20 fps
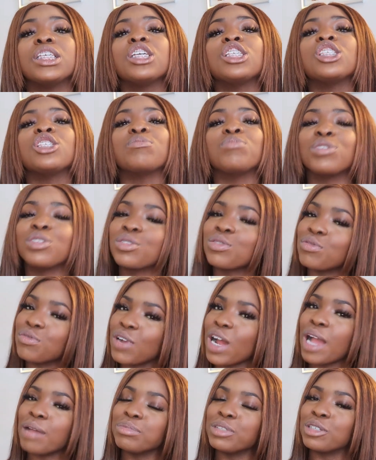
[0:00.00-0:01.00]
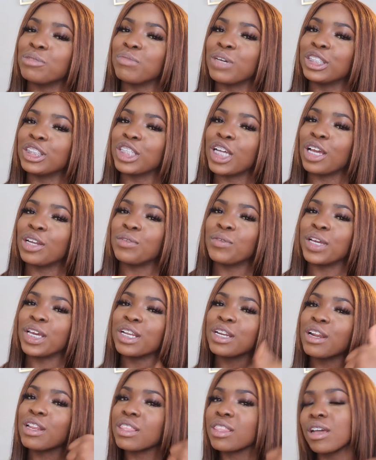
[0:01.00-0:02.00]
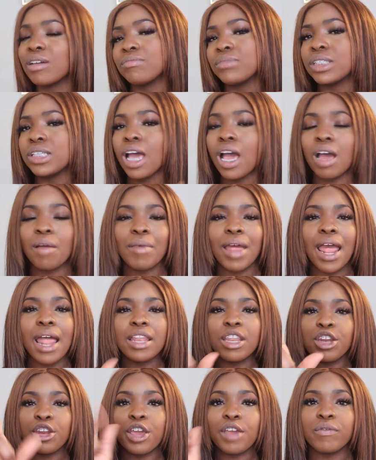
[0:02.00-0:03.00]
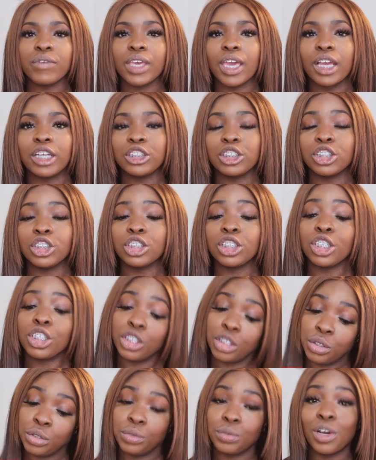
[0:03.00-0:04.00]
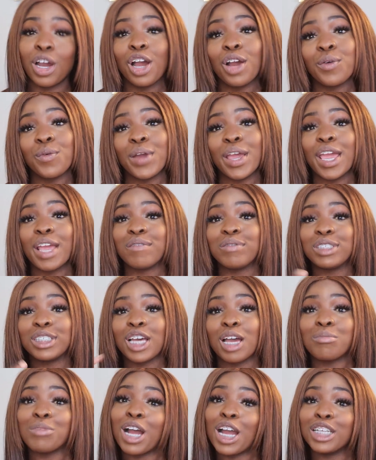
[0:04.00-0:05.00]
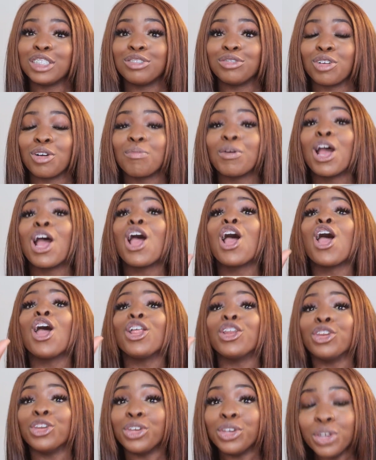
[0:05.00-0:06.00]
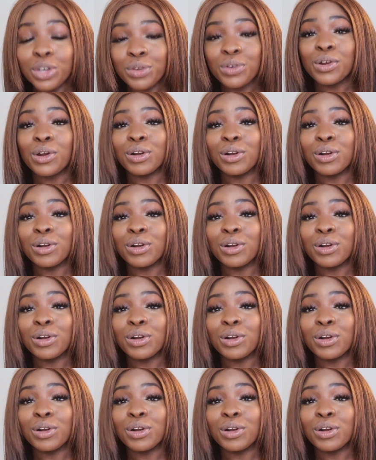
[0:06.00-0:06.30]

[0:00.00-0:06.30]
subscribe to my channel, hit the thumbs up and the notification so that you are aware every time I drop new